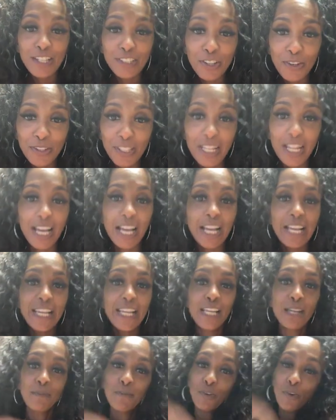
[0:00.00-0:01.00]
Know that I
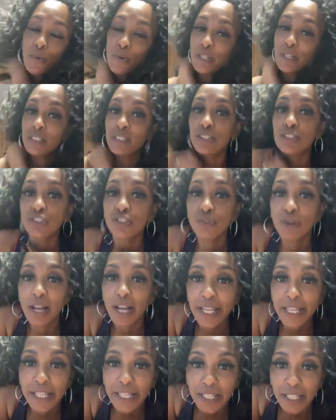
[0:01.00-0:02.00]
am going to
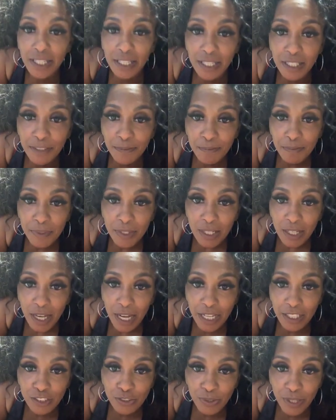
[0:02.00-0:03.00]
try, and
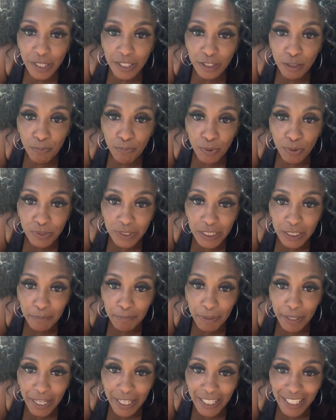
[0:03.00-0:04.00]
I tried the
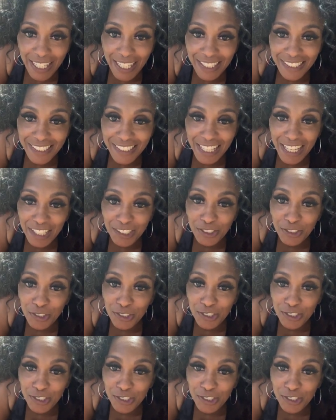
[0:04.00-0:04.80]
protein pancakes. Thanks.